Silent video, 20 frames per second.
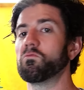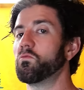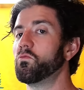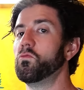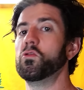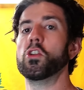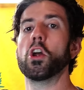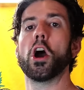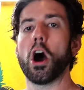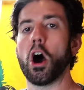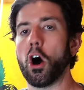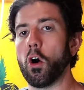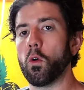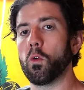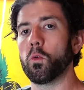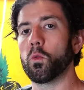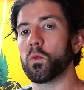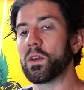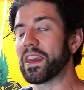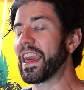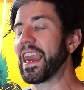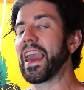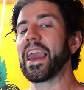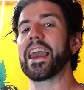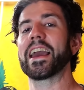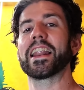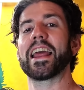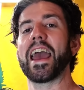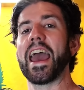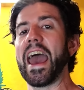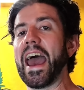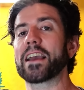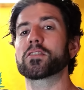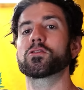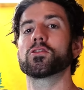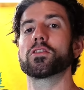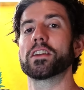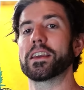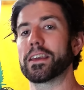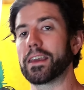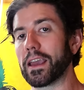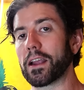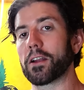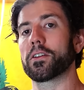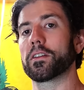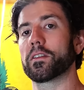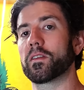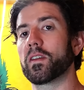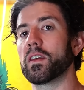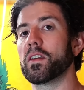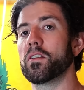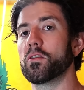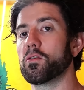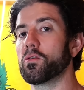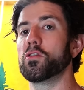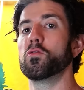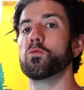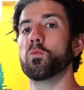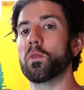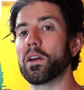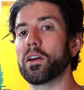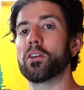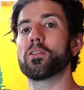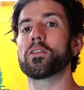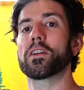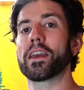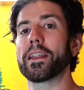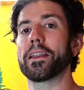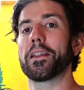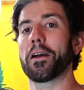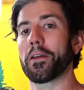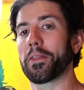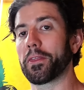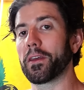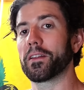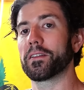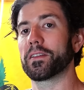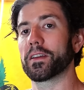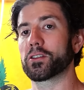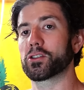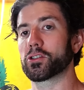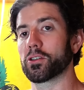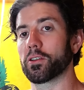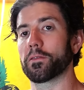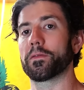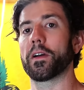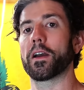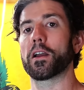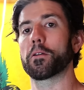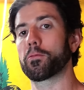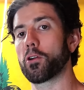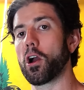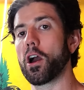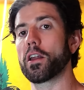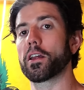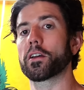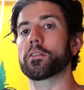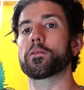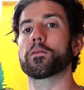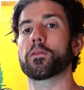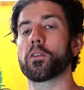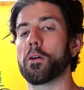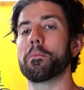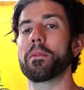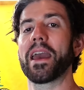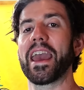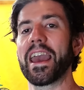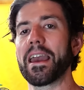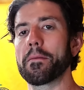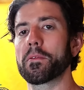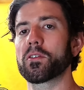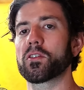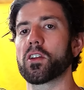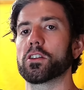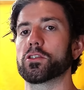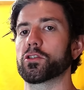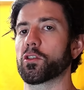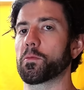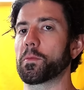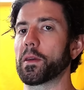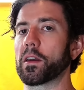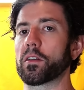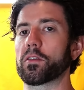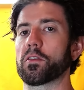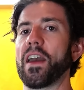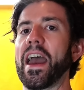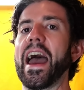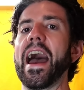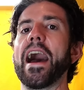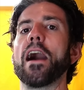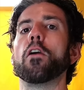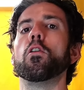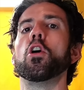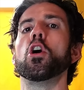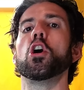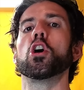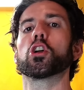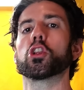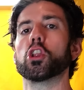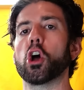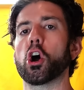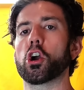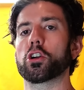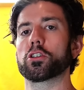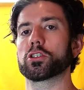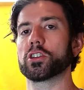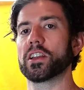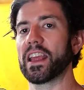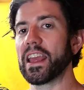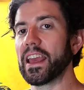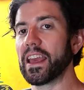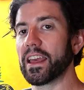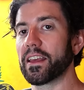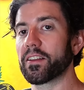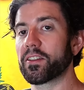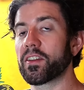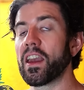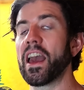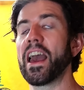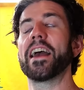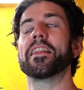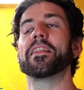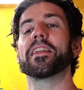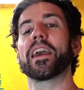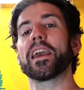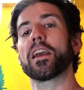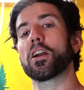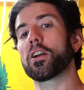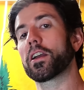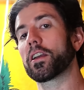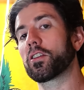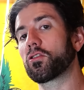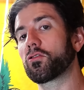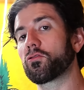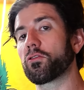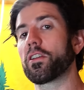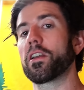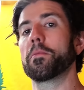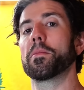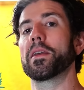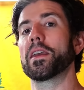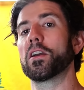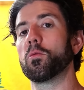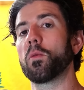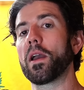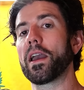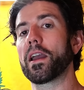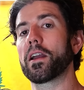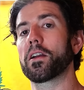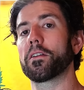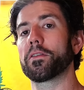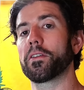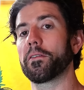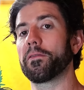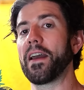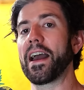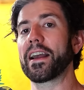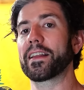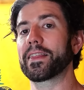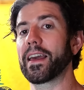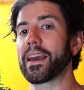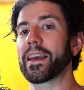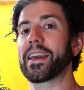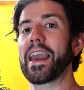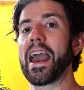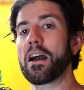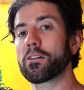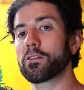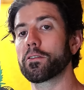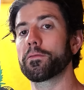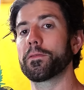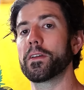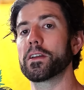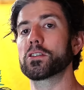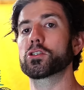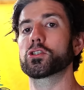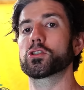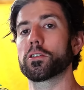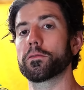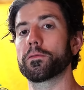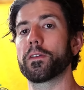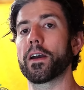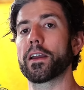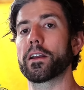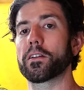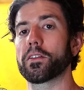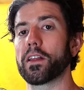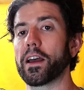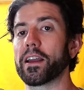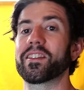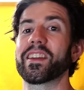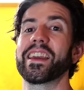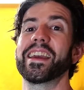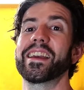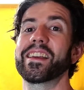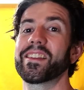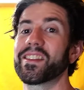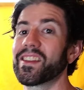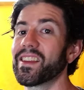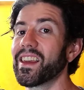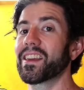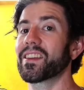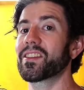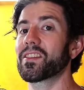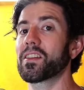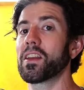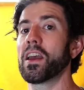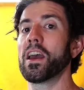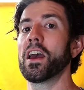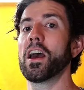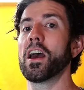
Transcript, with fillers: no, we can't actually guarantee you you will get an authentic Surefire product from Amazon just because of how large it is, and they are extremely aware of the fact that counterfeit Surefire lights exist